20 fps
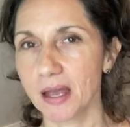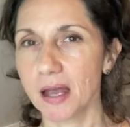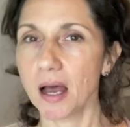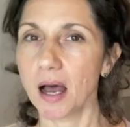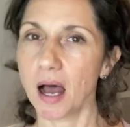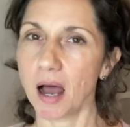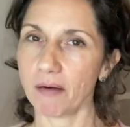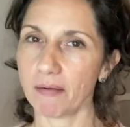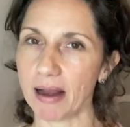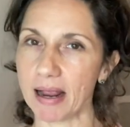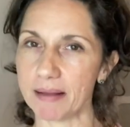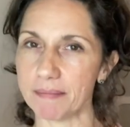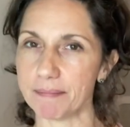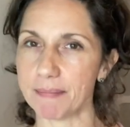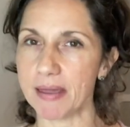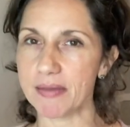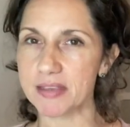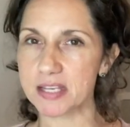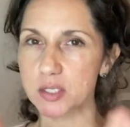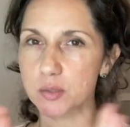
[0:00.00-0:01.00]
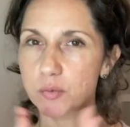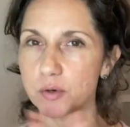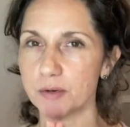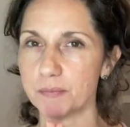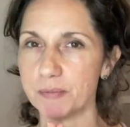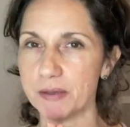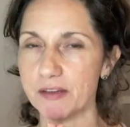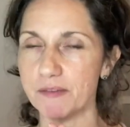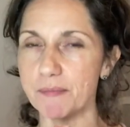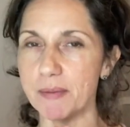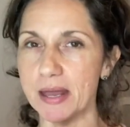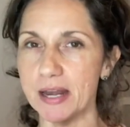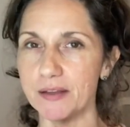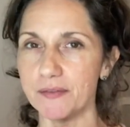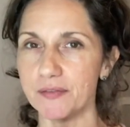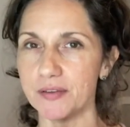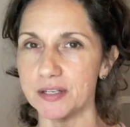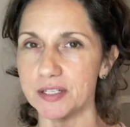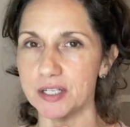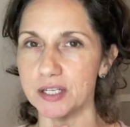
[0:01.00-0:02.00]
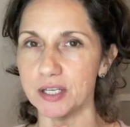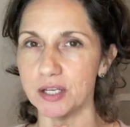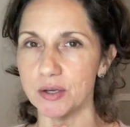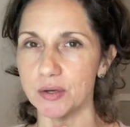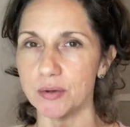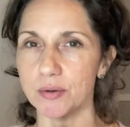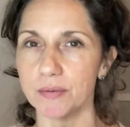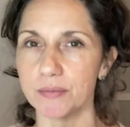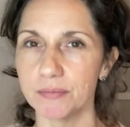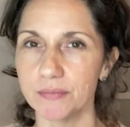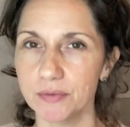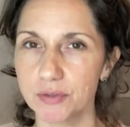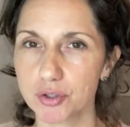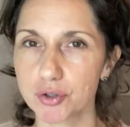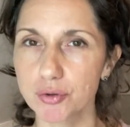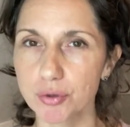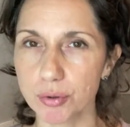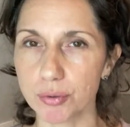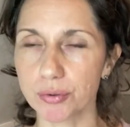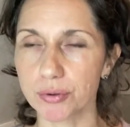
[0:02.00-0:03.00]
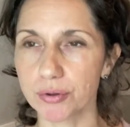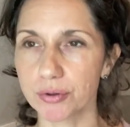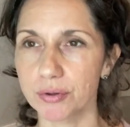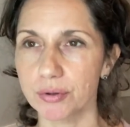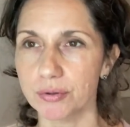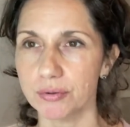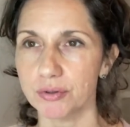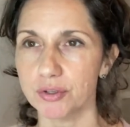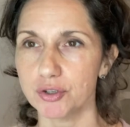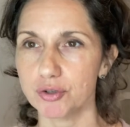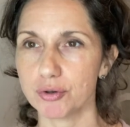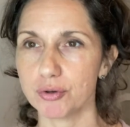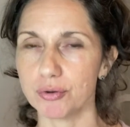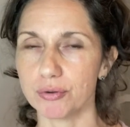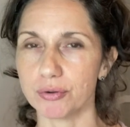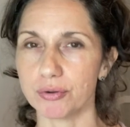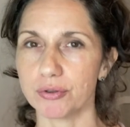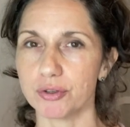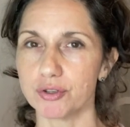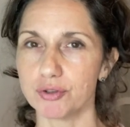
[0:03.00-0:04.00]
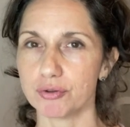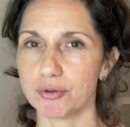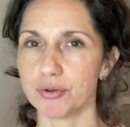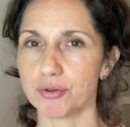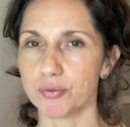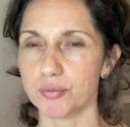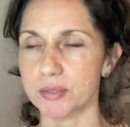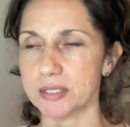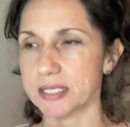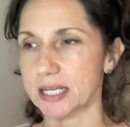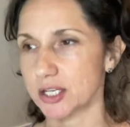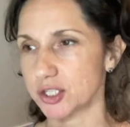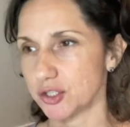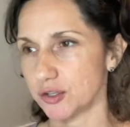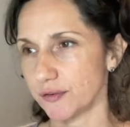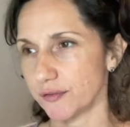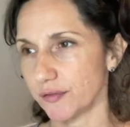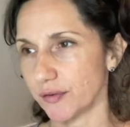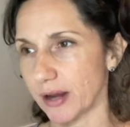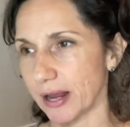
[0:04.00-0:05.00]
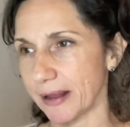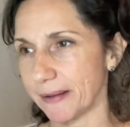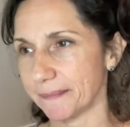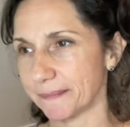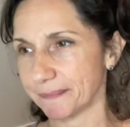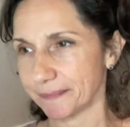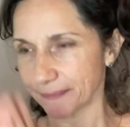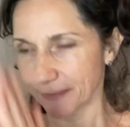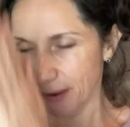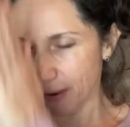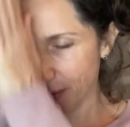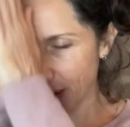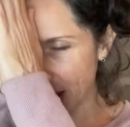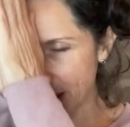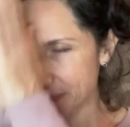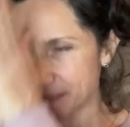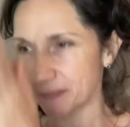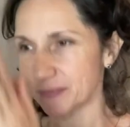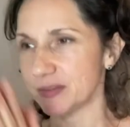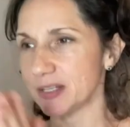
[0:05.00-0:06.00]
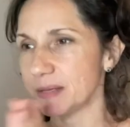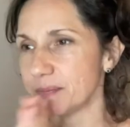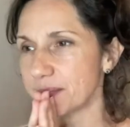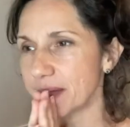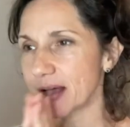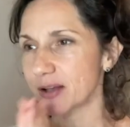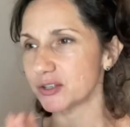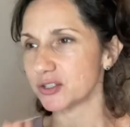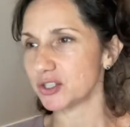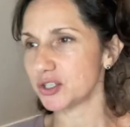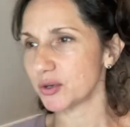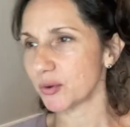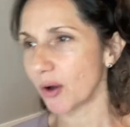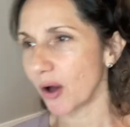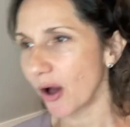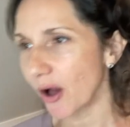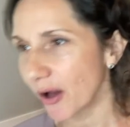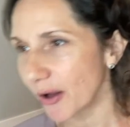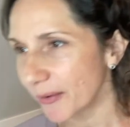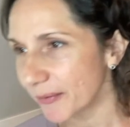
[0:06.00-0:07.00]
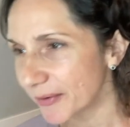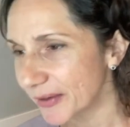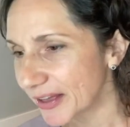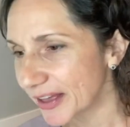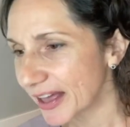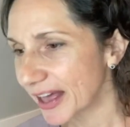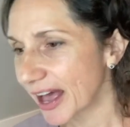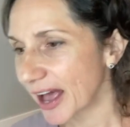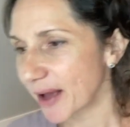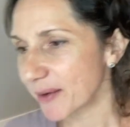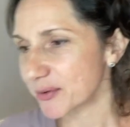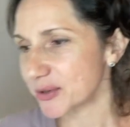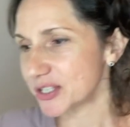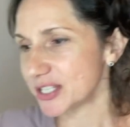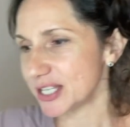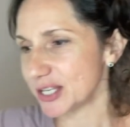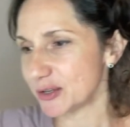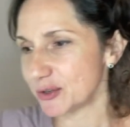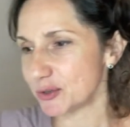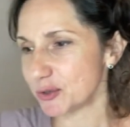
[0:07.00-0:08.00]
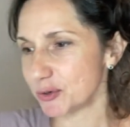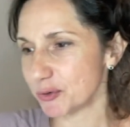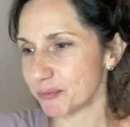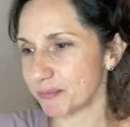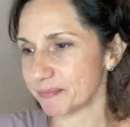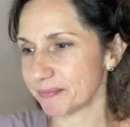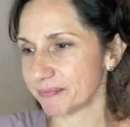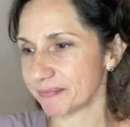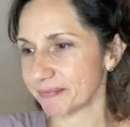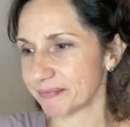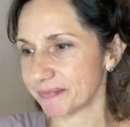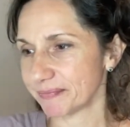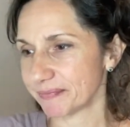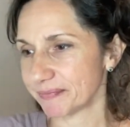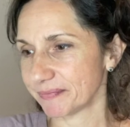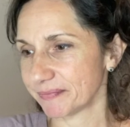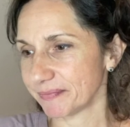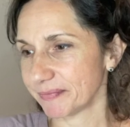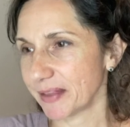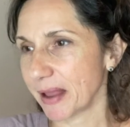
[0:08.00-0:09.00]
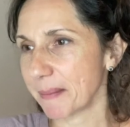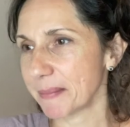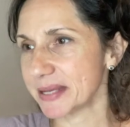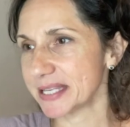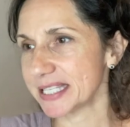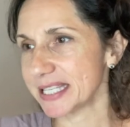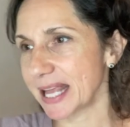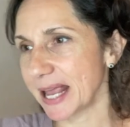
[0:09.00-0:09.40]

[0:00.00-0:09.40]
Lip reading: All right. May this work be of benefit to you. Truth, the truth will set you free. All right. Deep bows to you all. I will see you soon. Namaste.